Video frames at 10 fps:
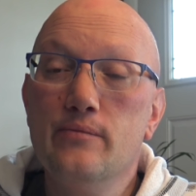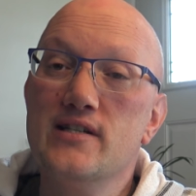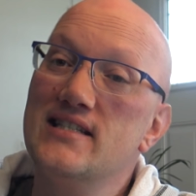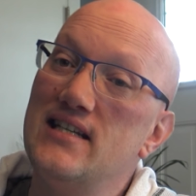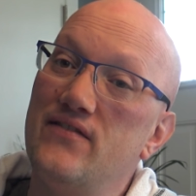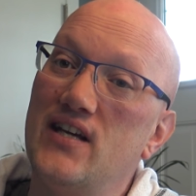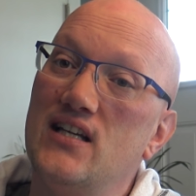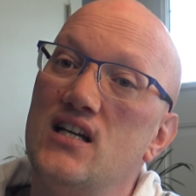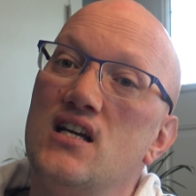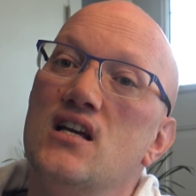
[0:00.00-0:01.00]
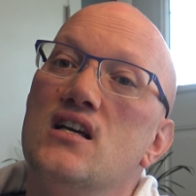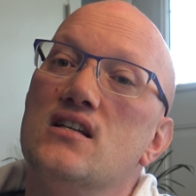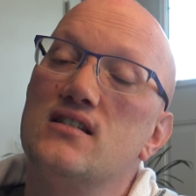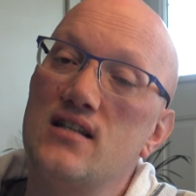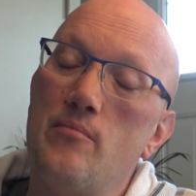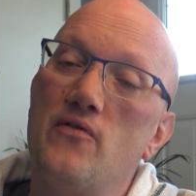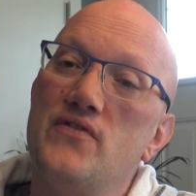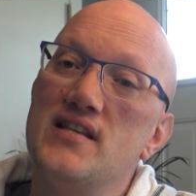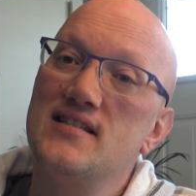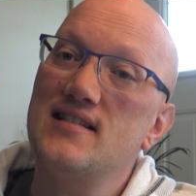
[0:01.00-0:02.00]
receiving some of
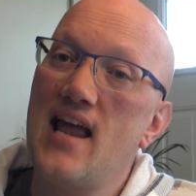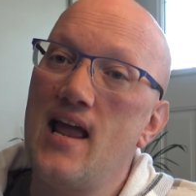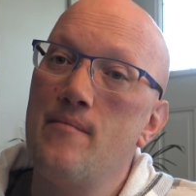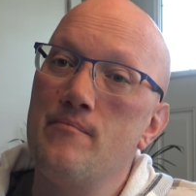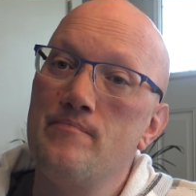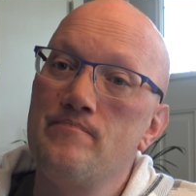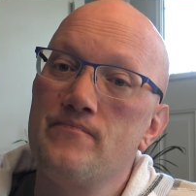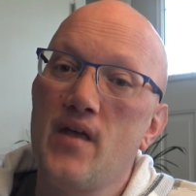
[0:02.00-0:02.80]
the same